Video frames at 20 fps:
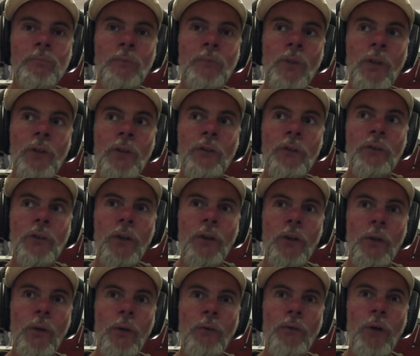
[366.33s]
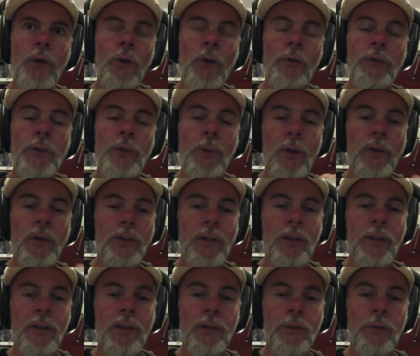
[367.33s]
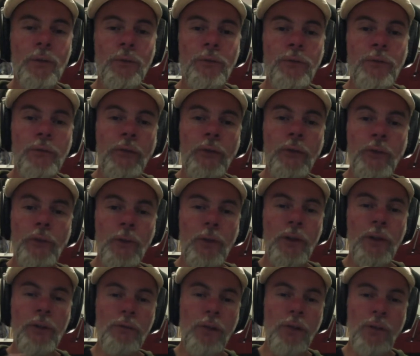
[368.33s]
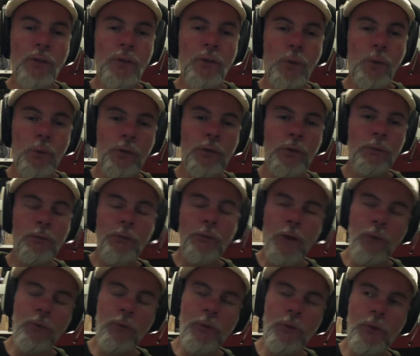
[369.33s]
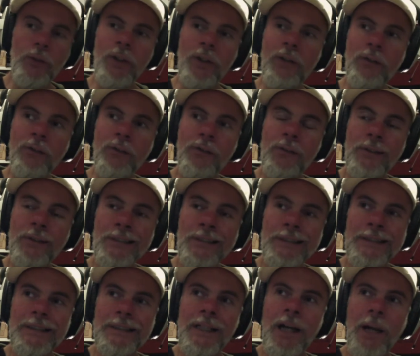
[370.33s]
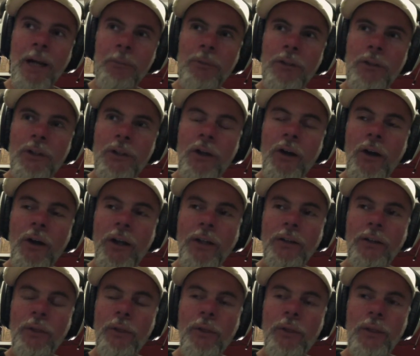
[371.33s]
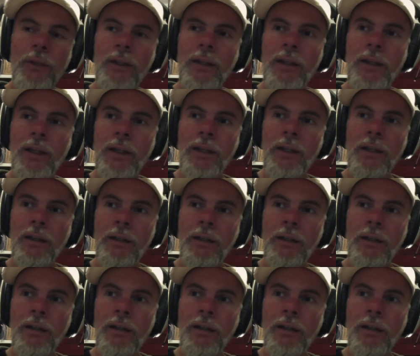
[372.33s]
So I've got a few ideas of if I do like a rescore to some film footage. I'm kind of thinking